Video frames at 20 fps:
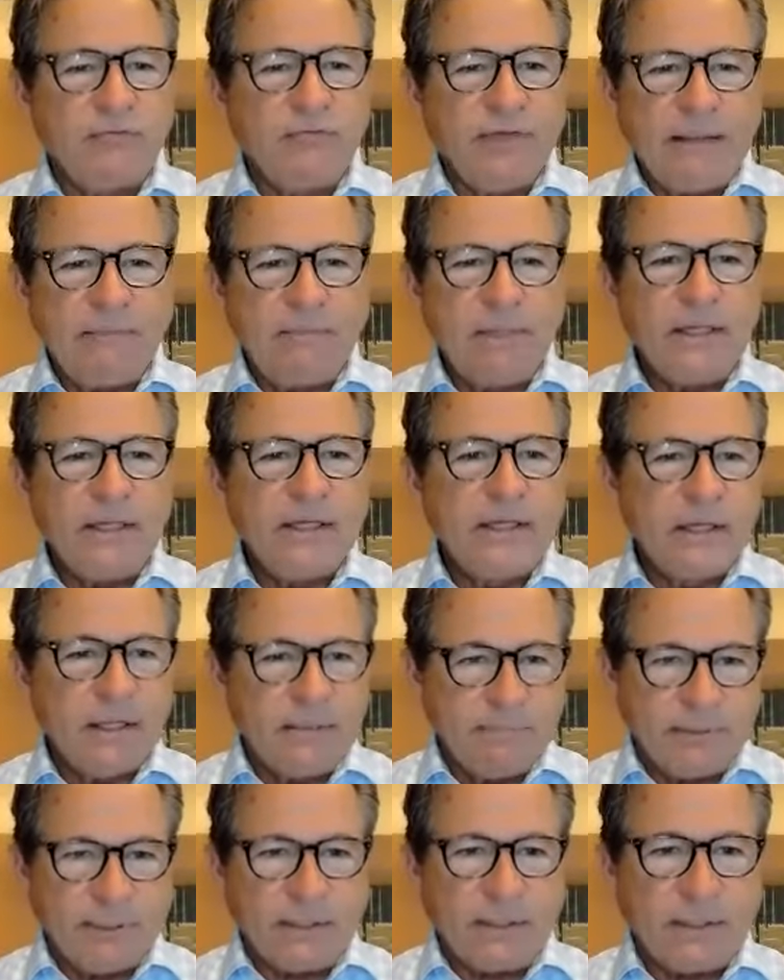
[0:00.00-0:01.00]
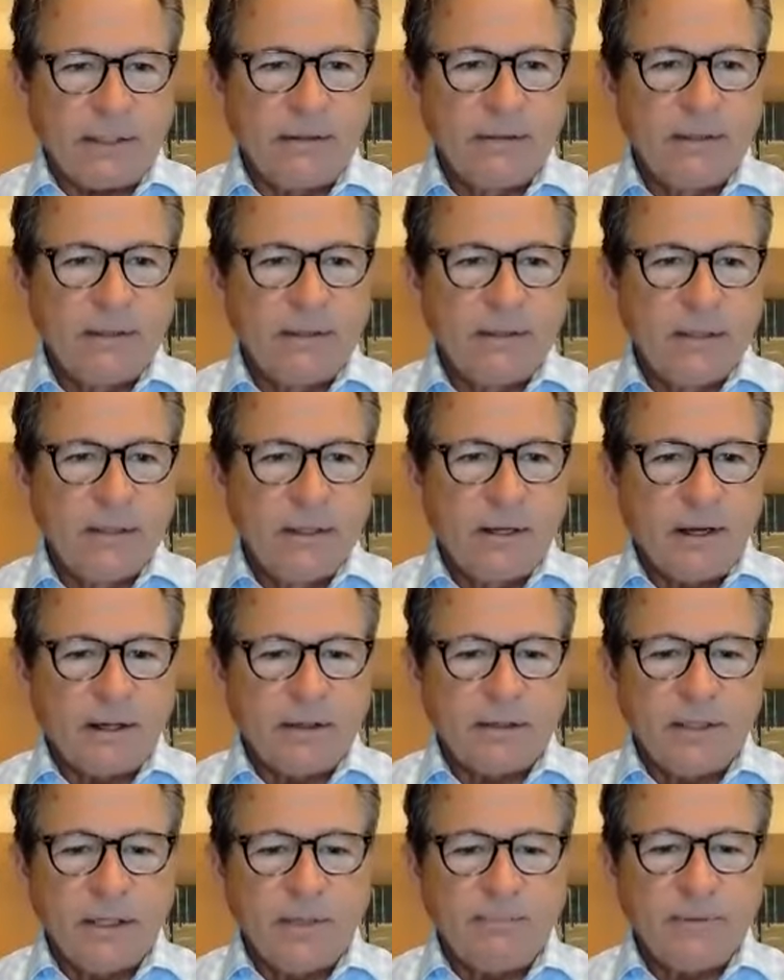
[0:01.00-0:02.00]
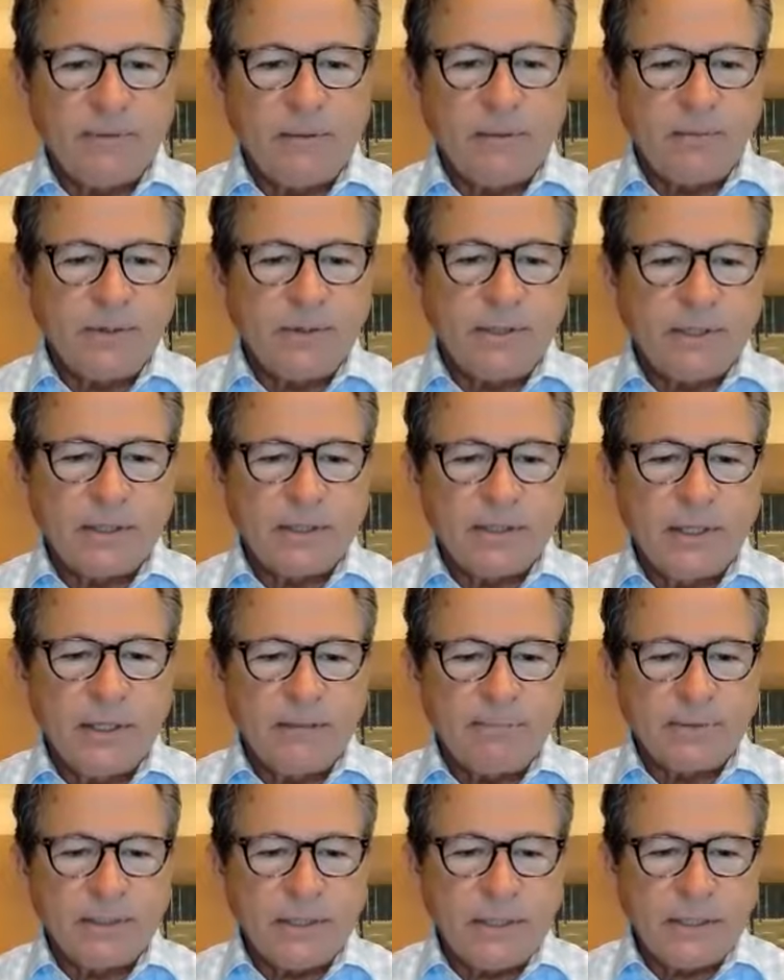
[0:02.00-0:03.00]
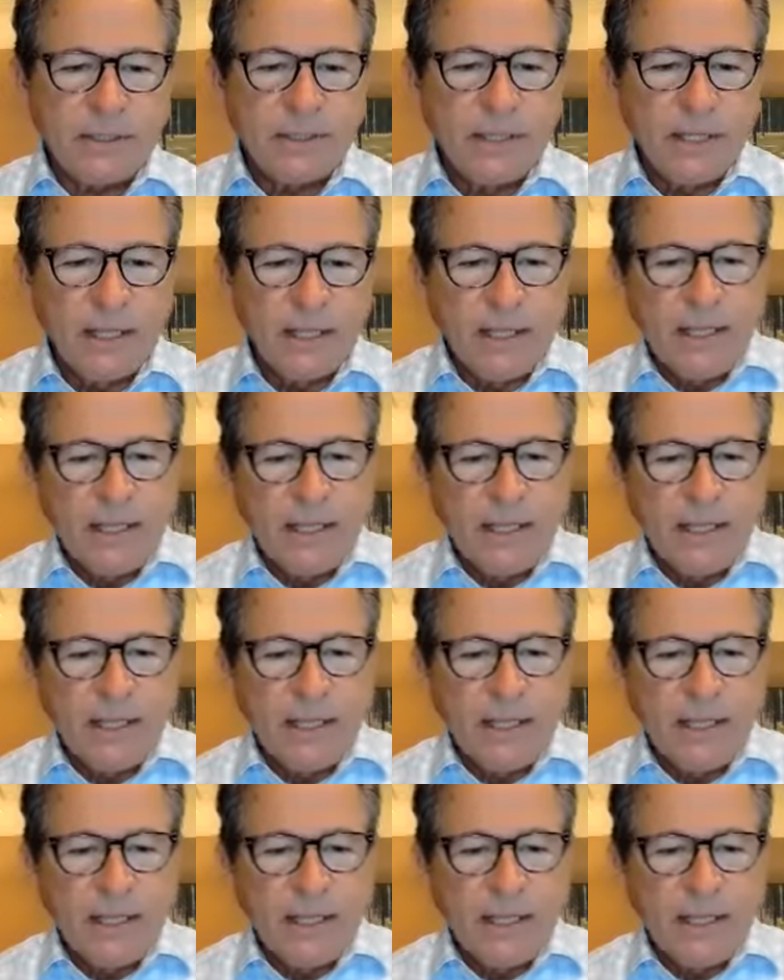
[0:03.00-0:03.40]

family company, our company within a company?